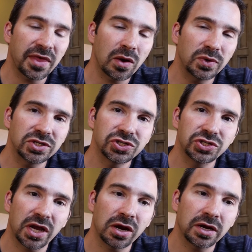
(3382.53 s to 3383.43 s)
that we
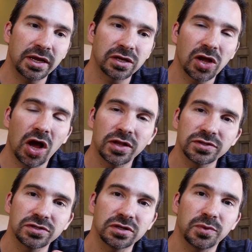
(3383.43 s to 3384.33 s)
share in
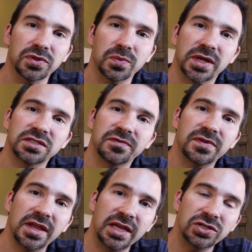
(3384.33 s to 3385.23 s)
concert with the rest
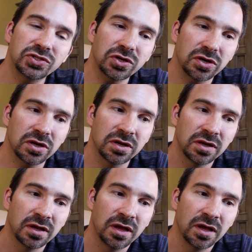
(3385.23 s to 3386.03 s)
of nature